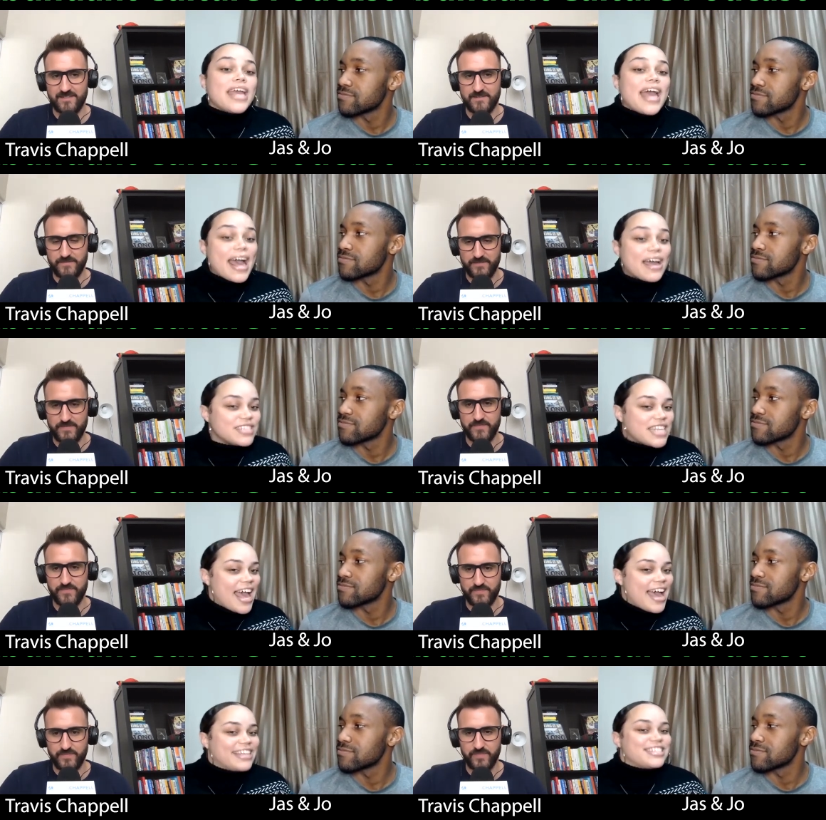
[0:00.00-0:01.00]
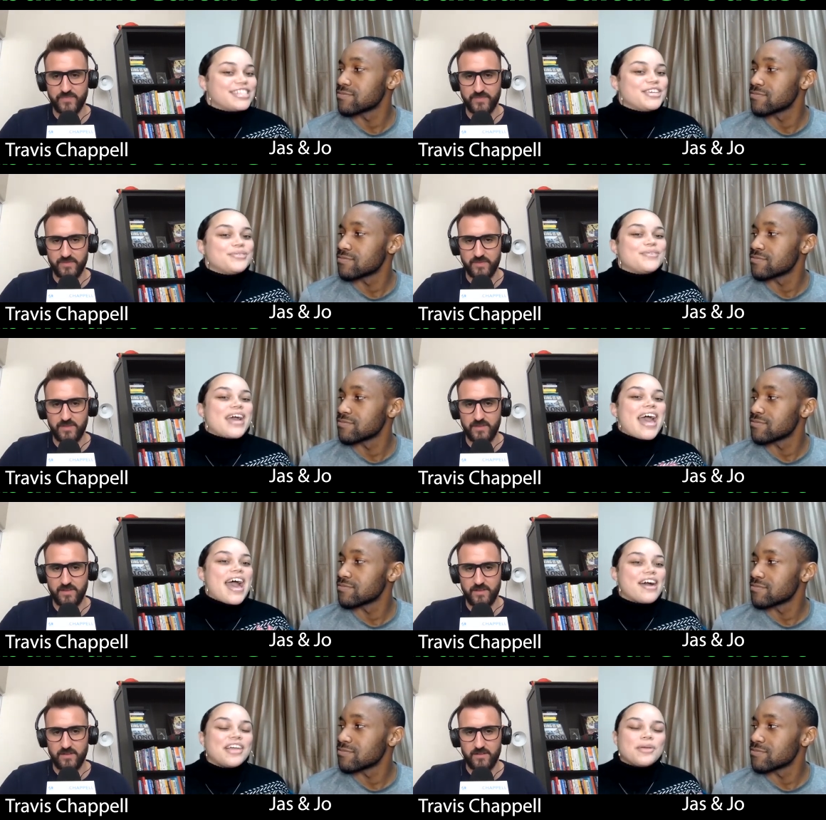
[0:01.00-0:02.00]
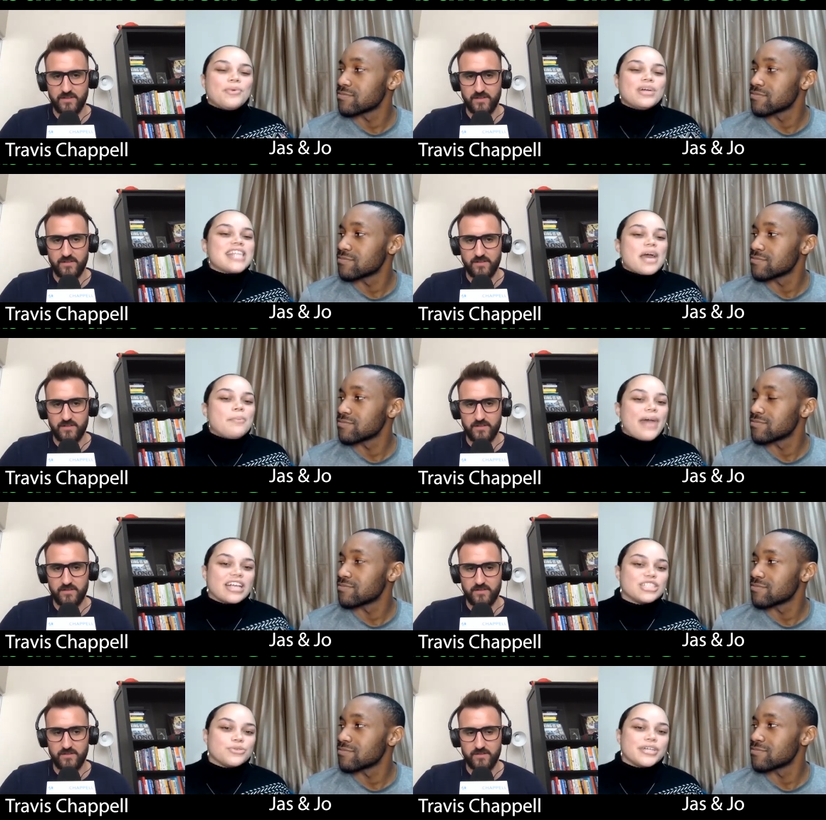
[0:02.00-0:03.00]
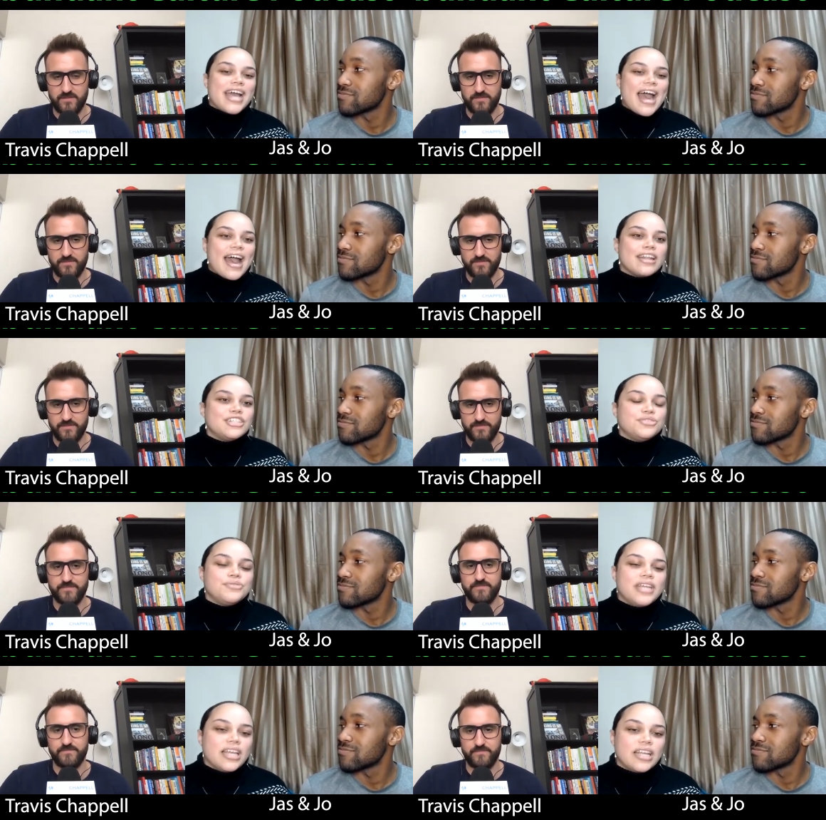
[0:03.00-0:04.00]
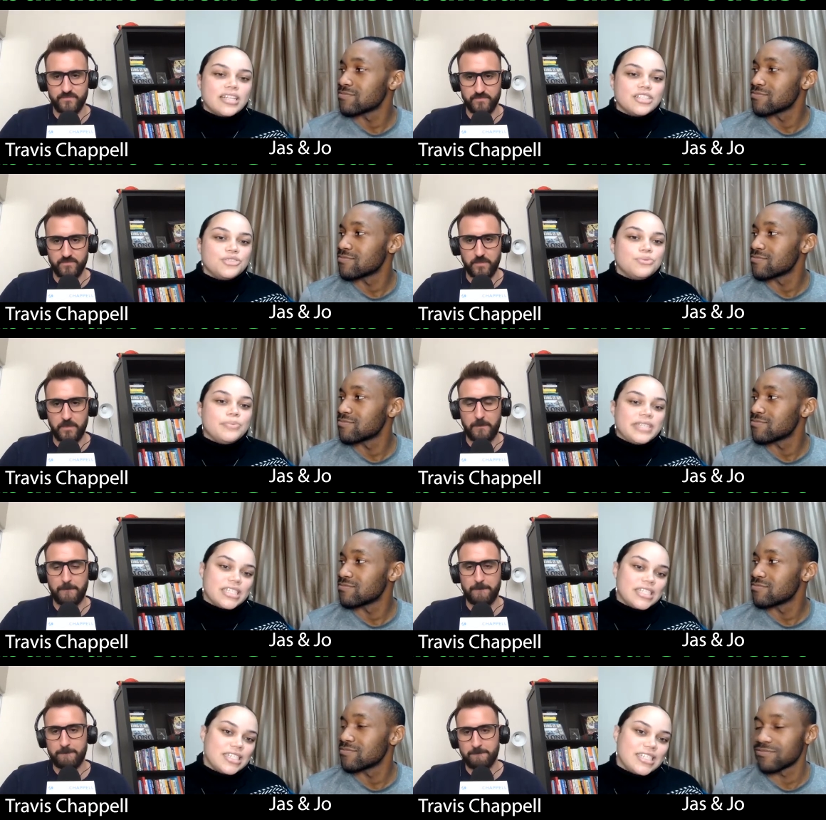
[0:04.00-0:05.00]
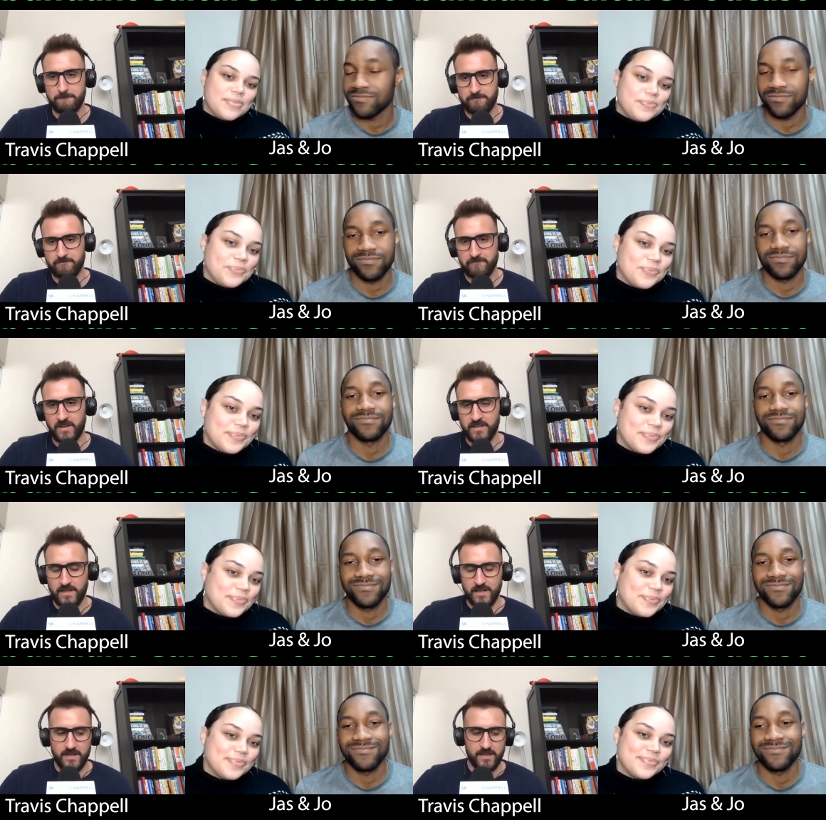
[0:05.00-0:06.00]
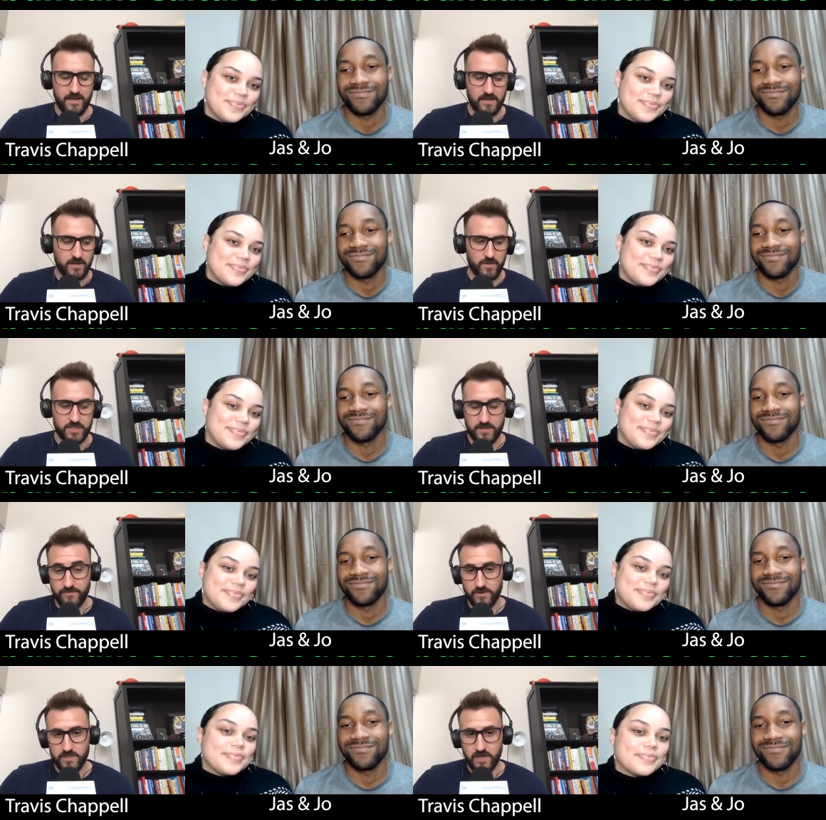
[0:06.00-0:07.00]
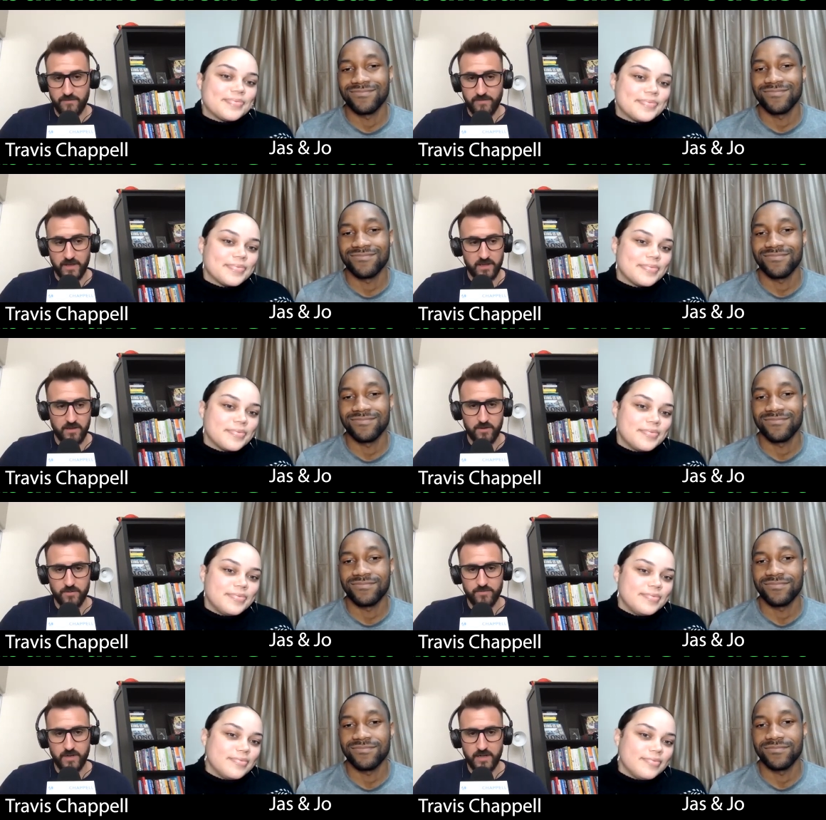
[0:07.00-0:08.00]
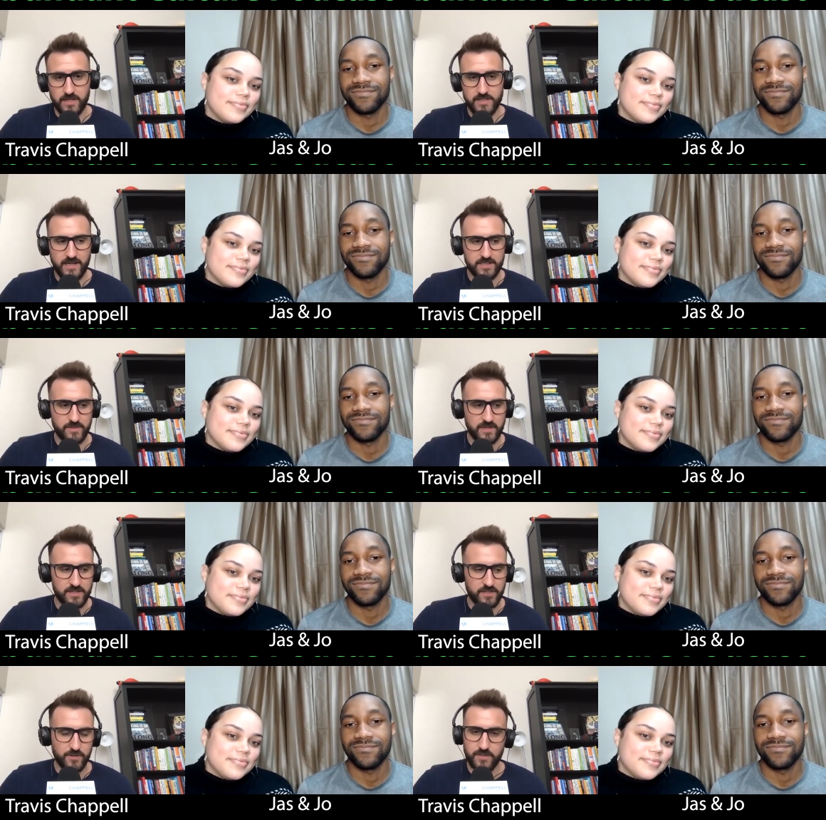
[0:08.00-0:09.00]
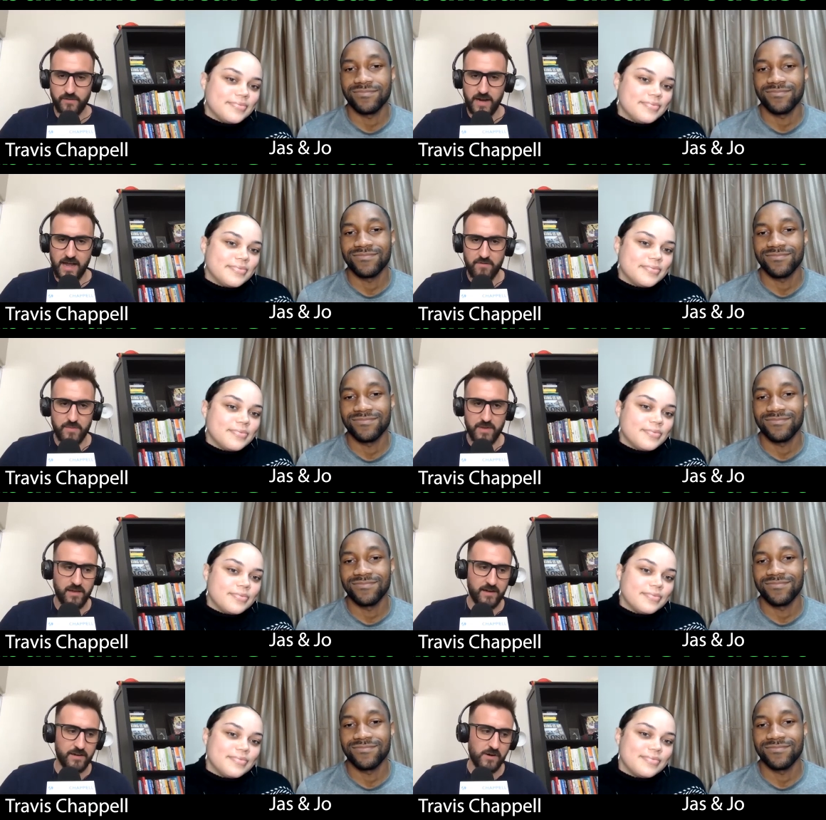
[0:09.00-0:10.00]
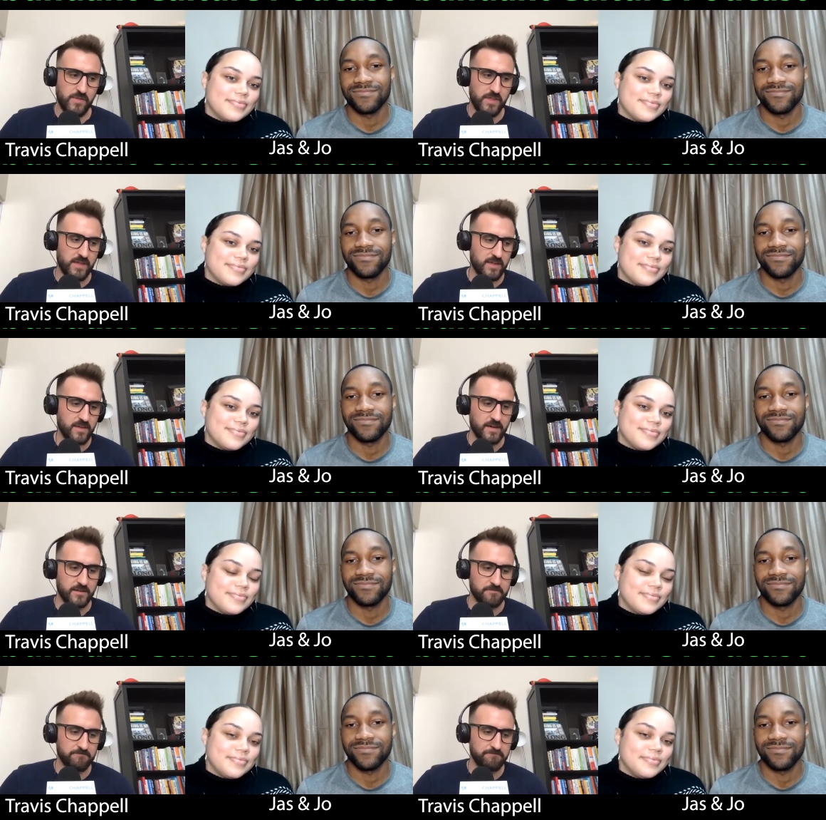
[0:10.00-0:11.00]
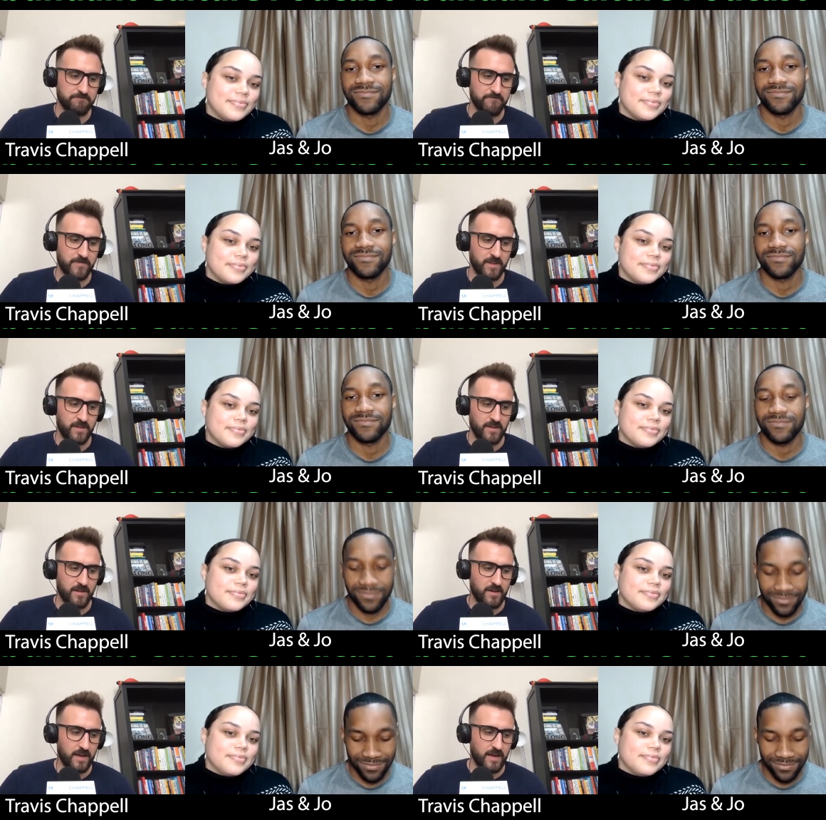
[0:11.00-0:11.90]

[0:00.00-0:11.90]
Speaker 1: have to ask you how like what's that backstory how did you get into business
Speaker 2: yeah good question first off thank you uh, jasmine and joseph for having me i know the um, i